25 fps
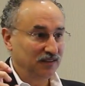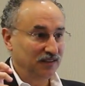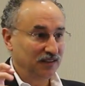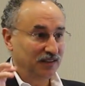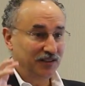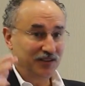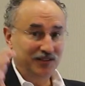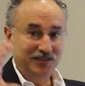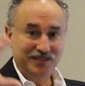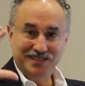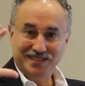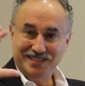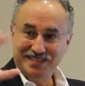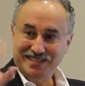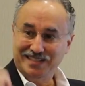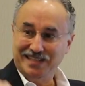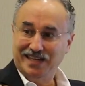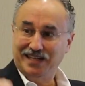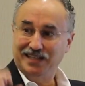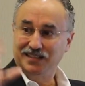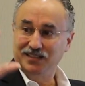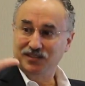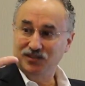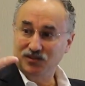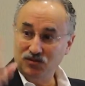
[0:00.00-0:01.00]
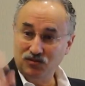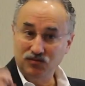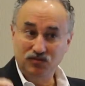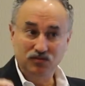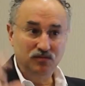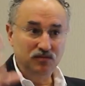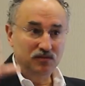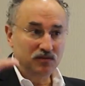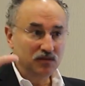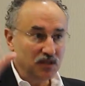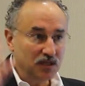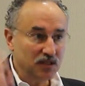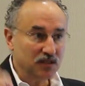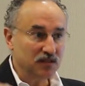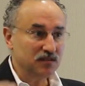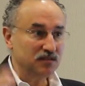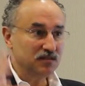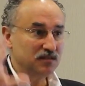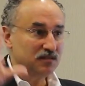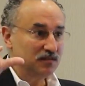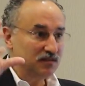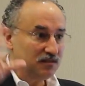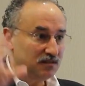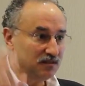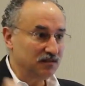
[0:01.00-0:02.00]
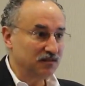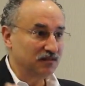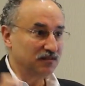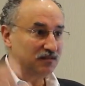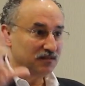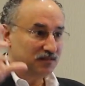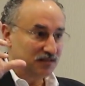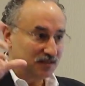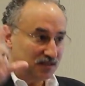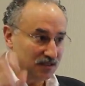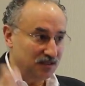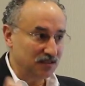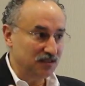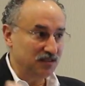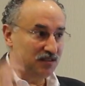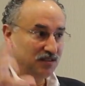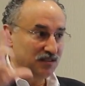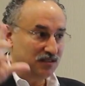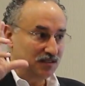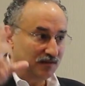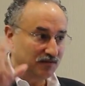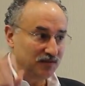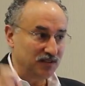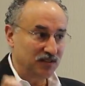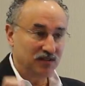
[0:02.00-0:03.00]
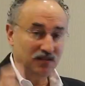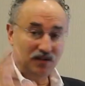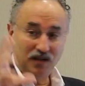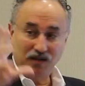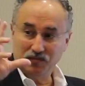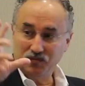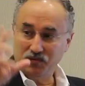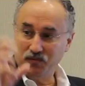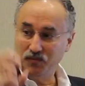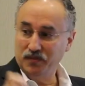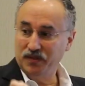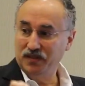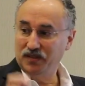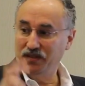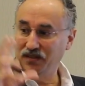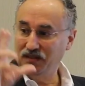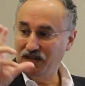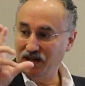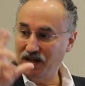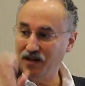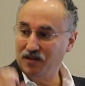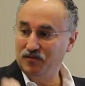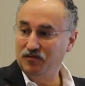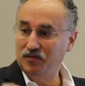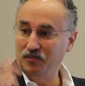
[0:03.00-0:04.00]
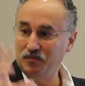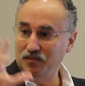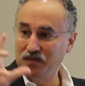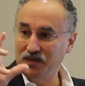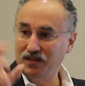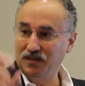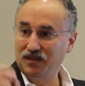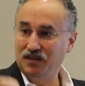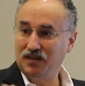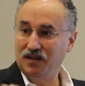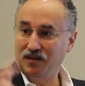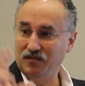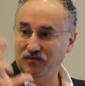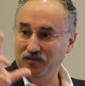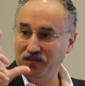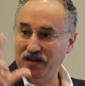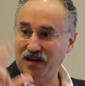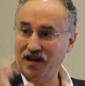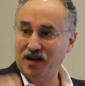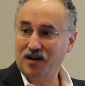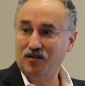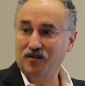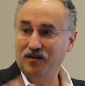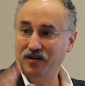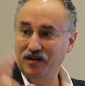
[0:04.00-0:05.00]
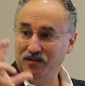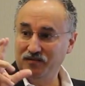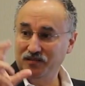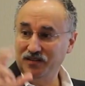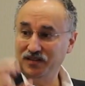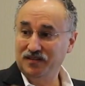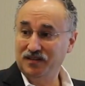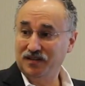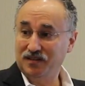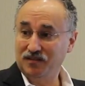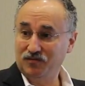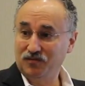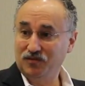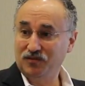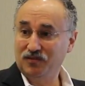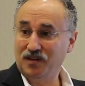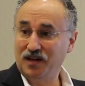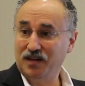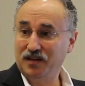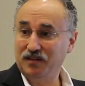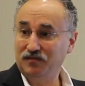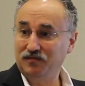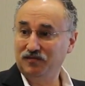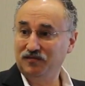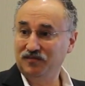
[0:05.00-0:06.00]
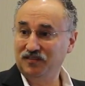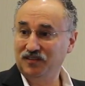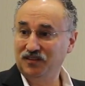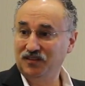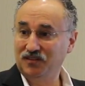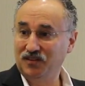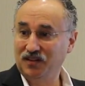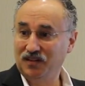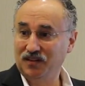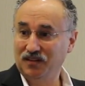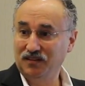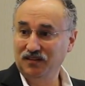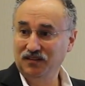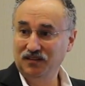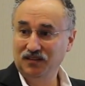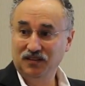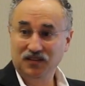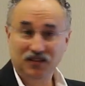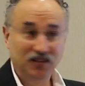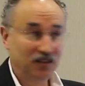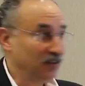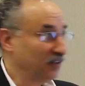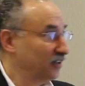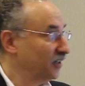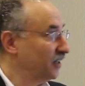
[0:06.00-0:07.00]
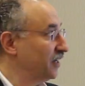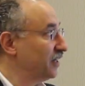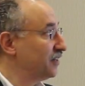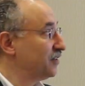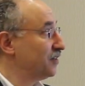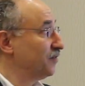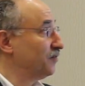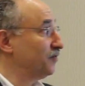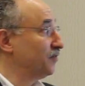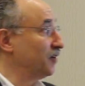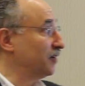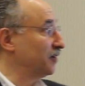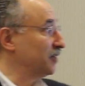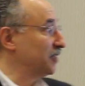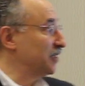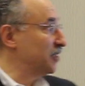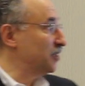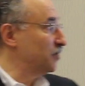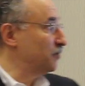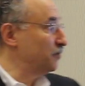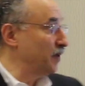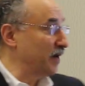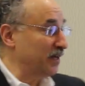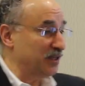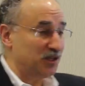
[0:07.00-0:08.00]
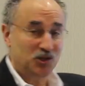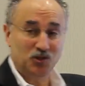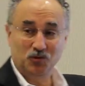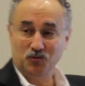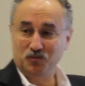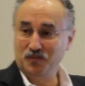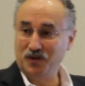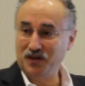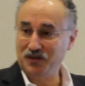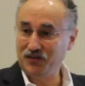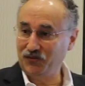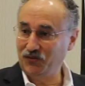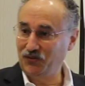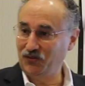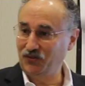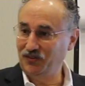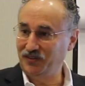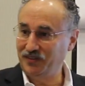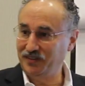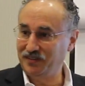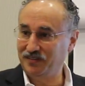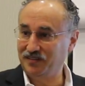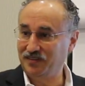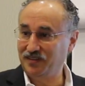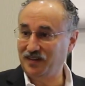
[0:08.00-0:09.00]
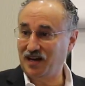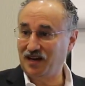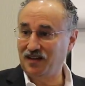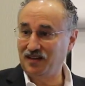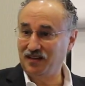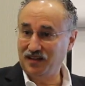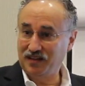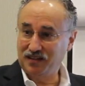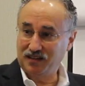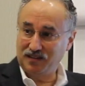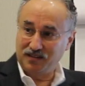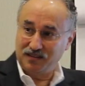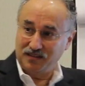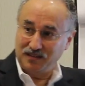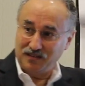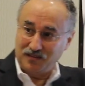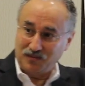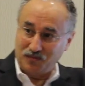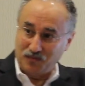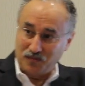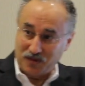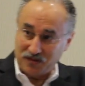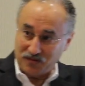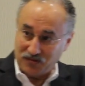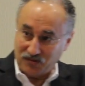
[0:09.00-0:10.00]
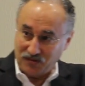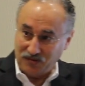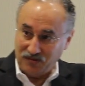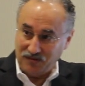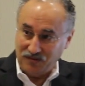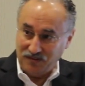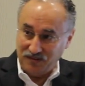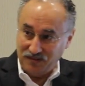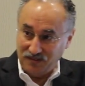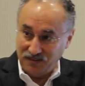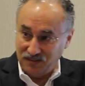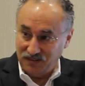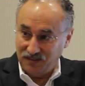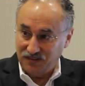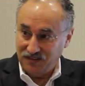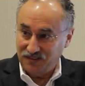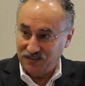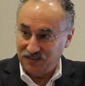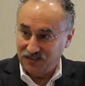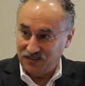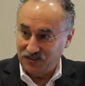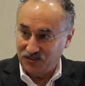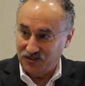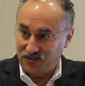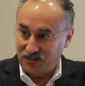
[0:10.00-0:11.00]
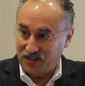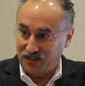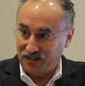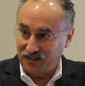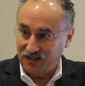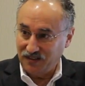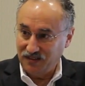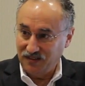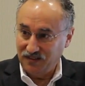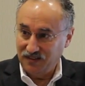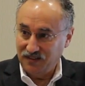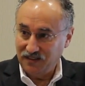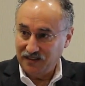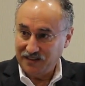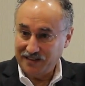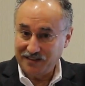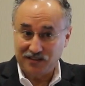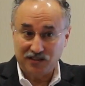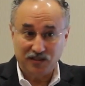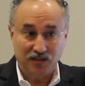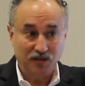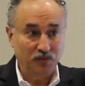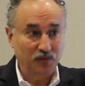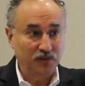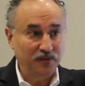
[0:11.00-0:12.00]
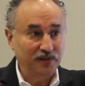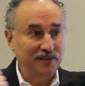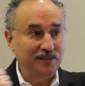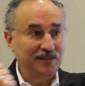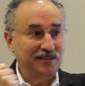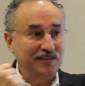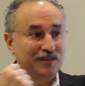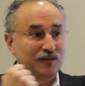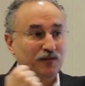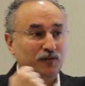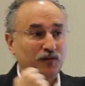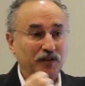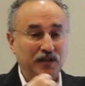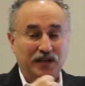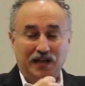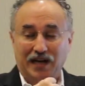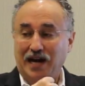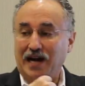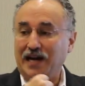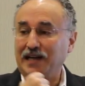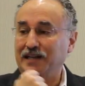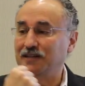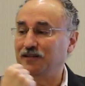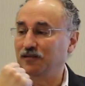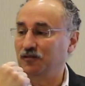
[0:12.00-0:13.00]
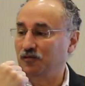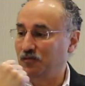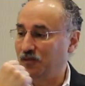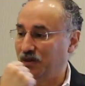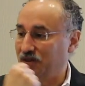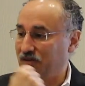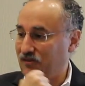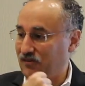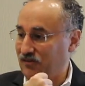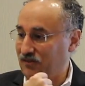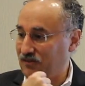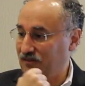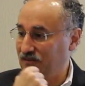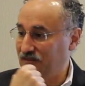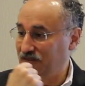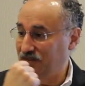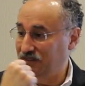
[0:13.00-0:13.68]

because it's got to do this 60, 70 times a minute, every hour, every day of your life, okay? It's a very special muscle. It's not like this muscle, okay? It's a completely different kind of muscle.